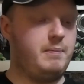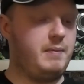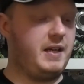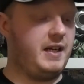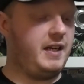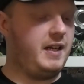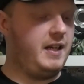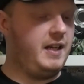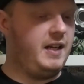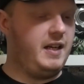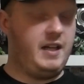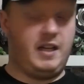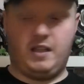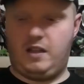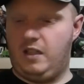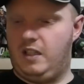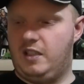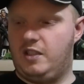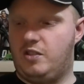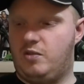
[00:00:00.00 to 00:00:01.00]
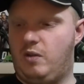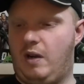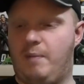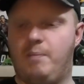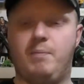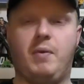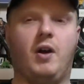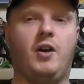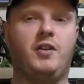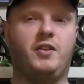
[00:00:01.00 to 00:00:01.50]
But I thought I'd just
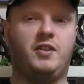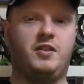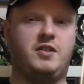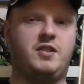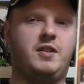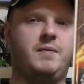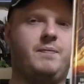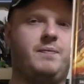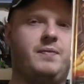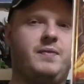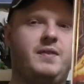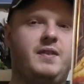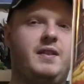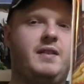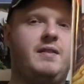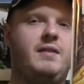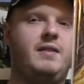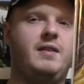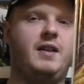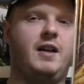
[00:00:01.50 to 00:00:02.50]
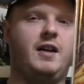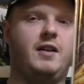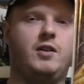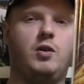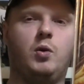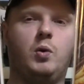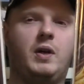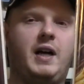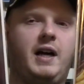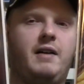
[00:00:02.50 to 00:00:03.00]
grab both because
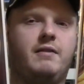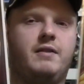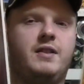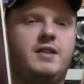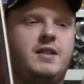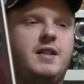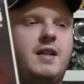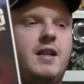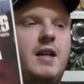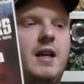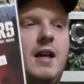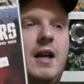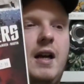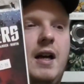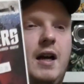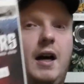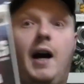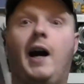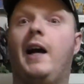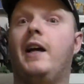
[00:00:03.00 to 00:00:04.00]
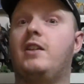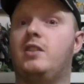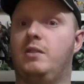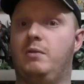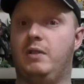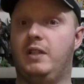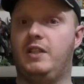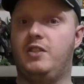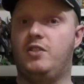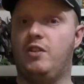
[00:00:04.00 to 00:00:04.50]
cool covers, and I actually
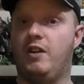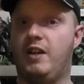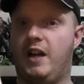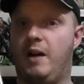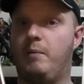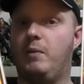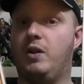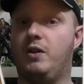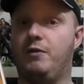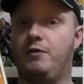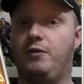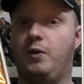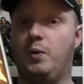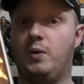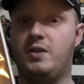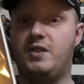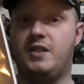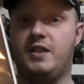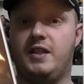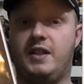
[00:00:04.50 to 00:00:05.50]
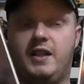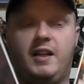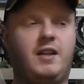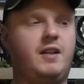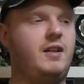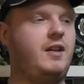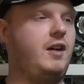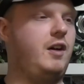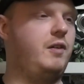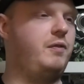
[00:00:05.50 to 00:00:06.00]
really enjoyed it. I'm looking forward to
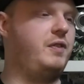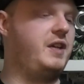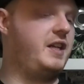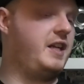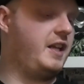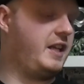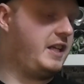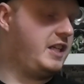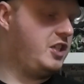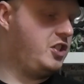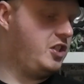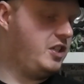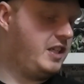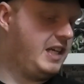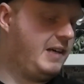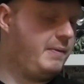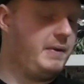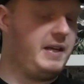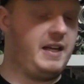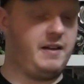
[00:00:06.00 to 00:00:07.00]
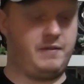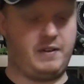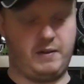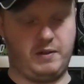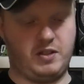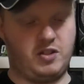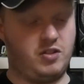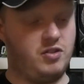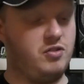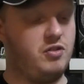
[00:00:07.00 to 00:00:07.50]
hopefully another issue coming out
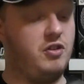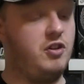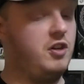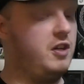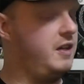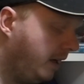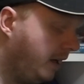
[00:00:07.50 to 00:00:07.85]
very soon.